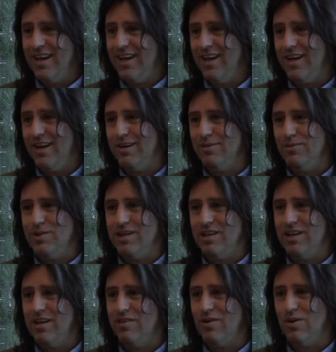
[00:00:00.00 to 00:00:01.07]
Uh, we
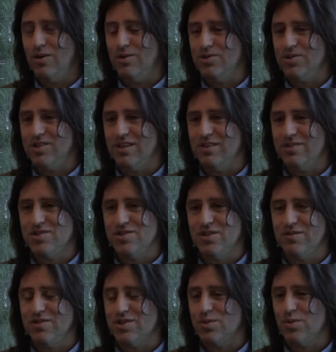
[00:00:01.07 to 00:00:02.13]
can have a whole set of
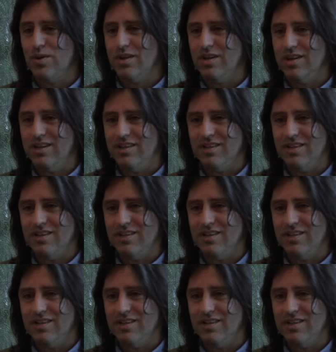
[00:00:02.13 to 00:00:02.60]
service quality